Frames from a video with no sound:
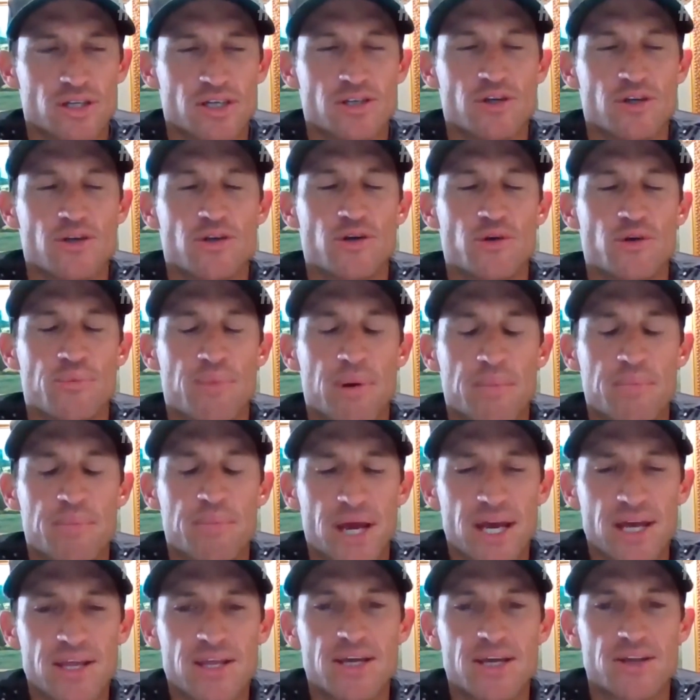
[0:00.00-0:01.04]
You
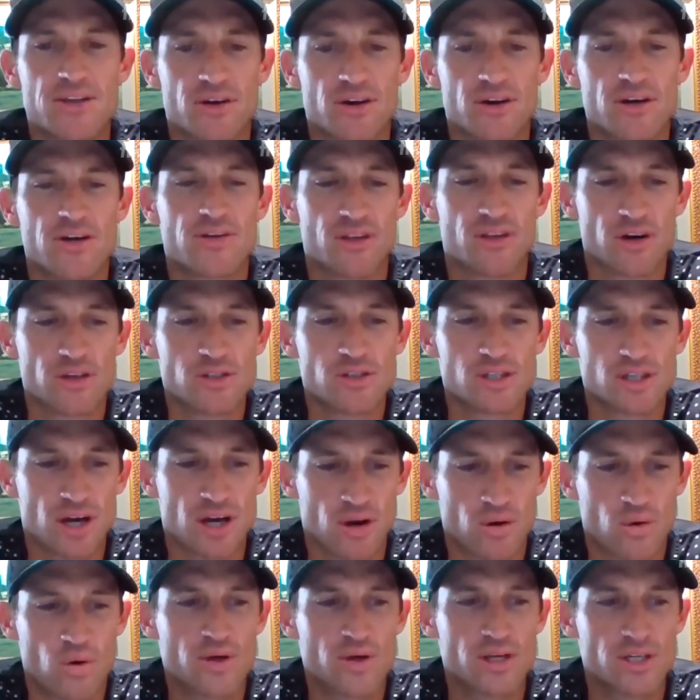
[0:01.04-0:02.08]
prepare those
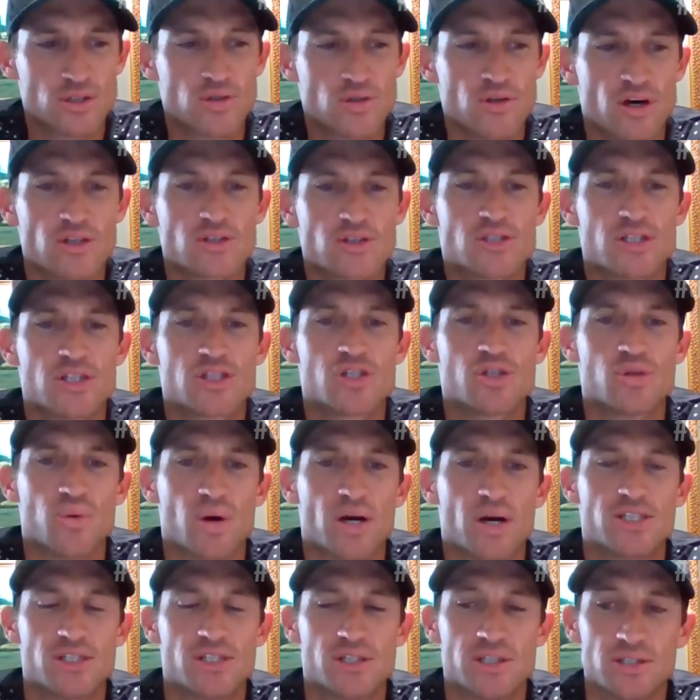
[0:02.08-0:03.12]
according to those
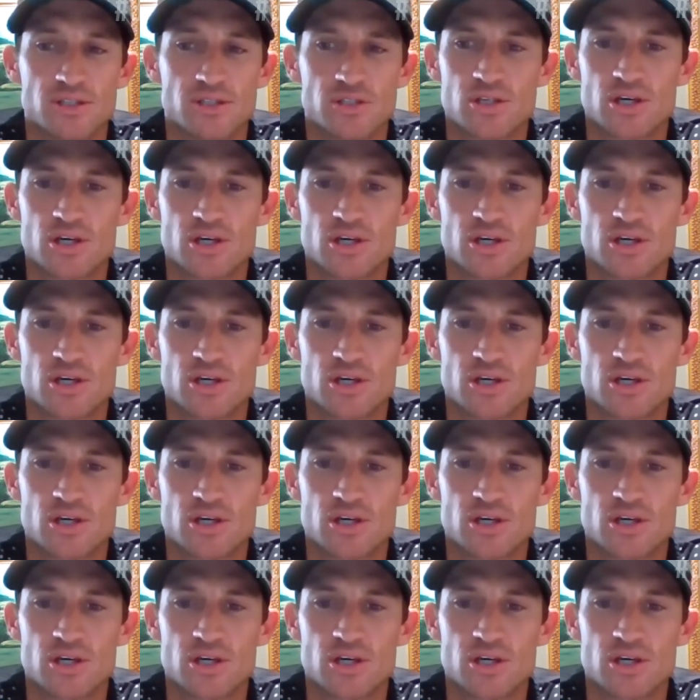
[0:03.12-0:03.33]
situations.